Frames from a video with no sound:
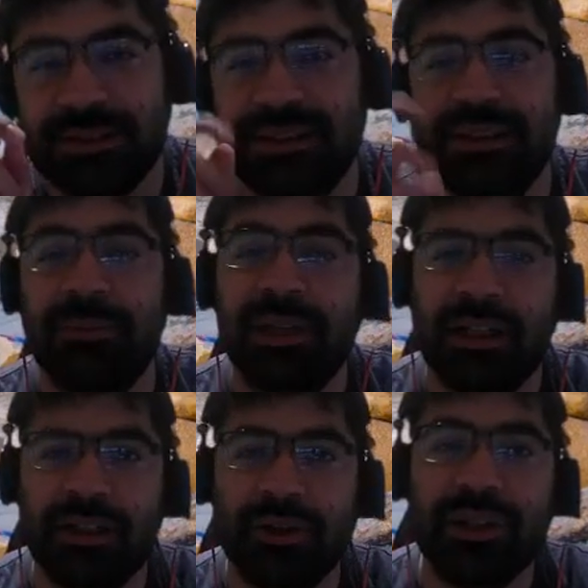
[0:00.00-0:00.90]

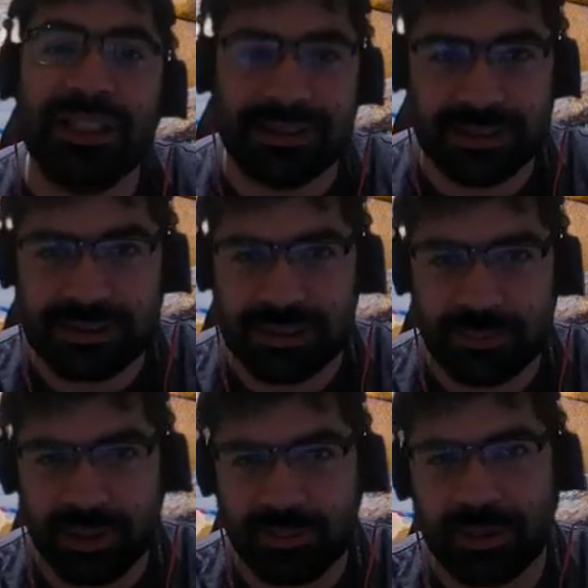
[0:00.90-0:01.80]
similar to Easy
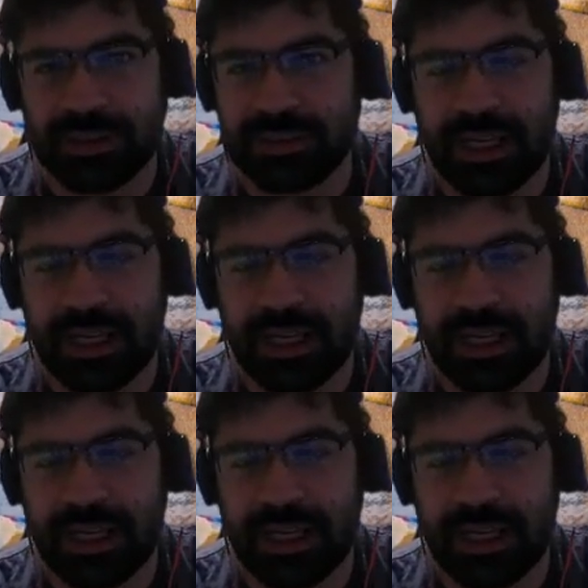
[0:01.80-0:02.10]
Snippet because